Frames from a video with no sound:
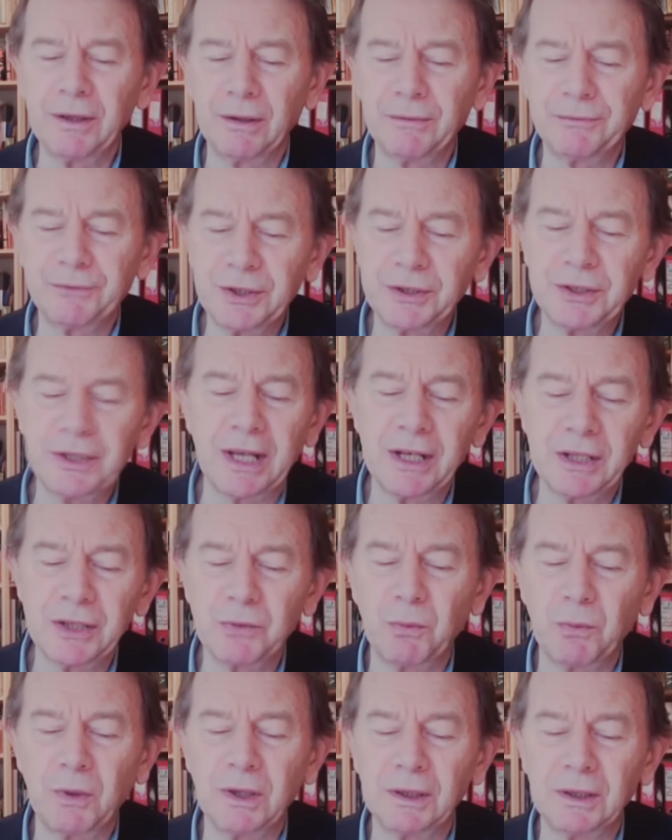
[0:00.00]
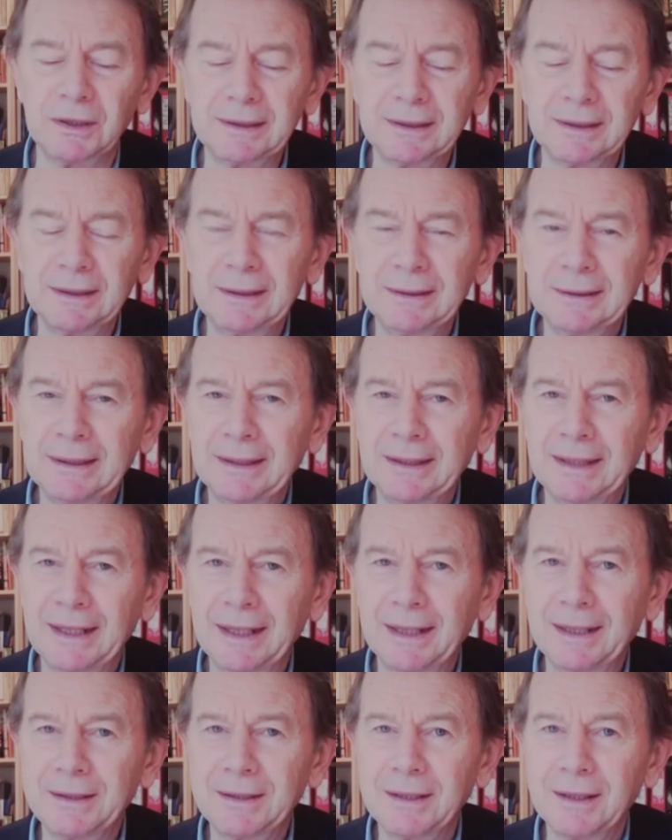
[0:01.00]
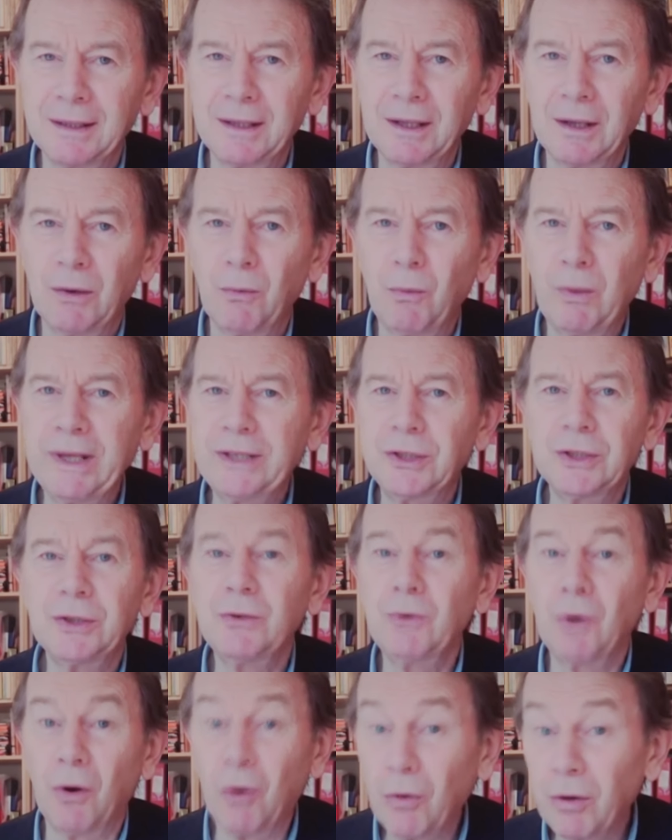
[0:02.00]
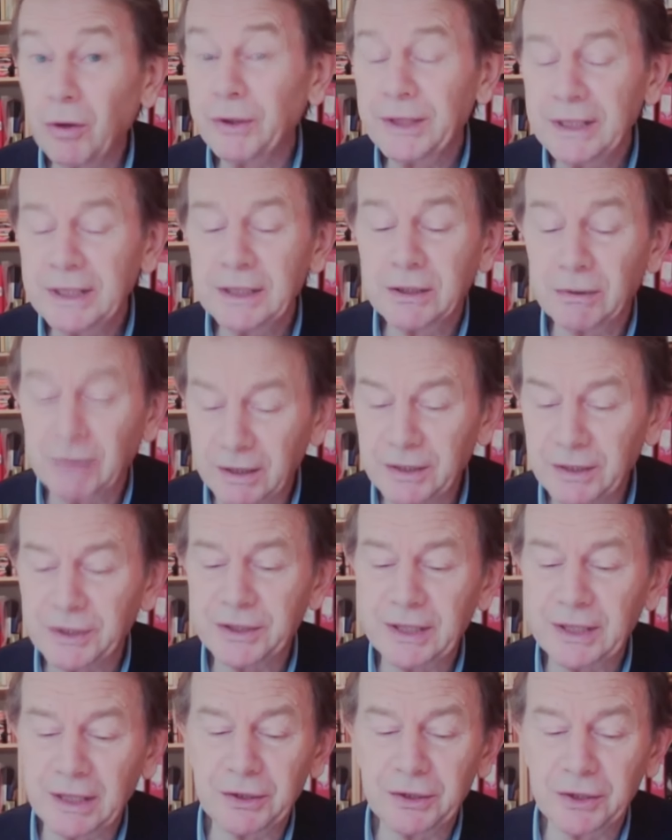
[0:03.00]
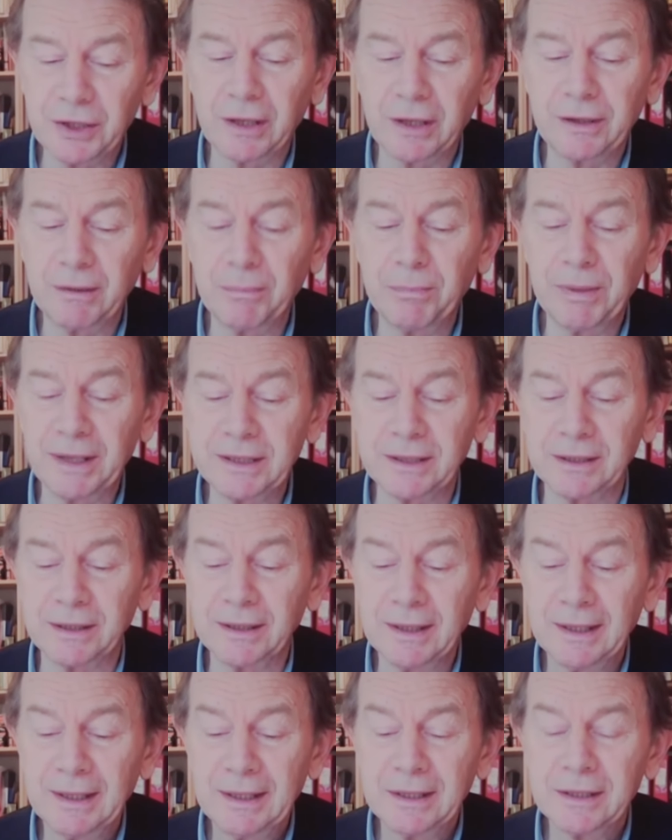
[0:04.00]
in today's world, and we do all need to understand China better.